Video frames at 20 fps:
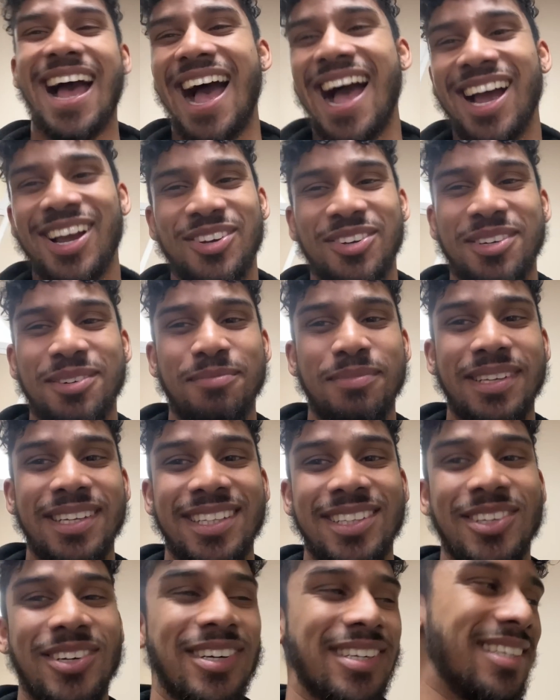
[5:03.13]
I couldn't be a
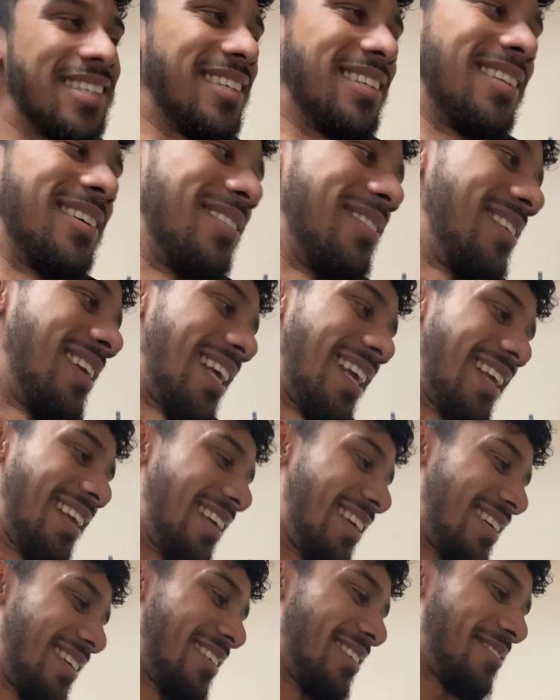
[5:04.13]
doctor though,
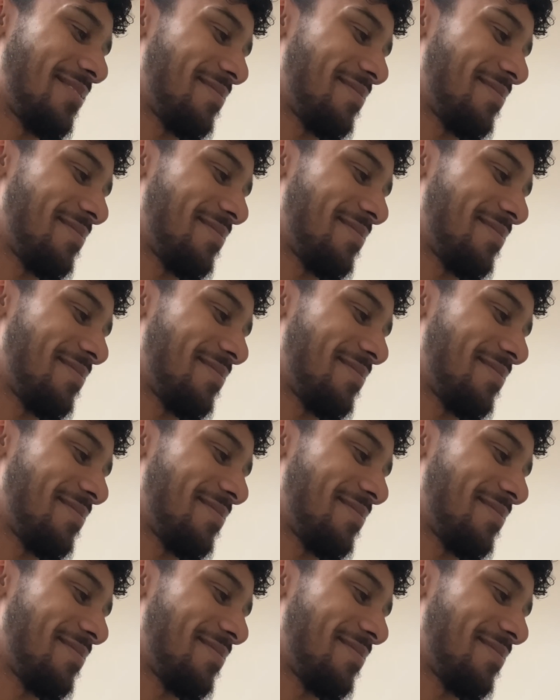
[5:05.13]
like.